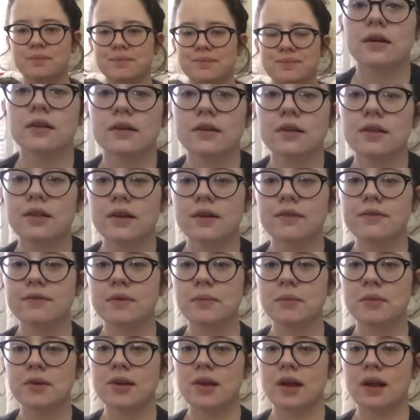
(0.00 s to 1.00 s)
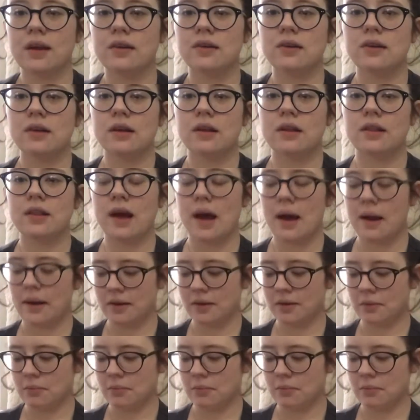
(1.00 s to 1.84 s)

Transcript: Another thing from Santa that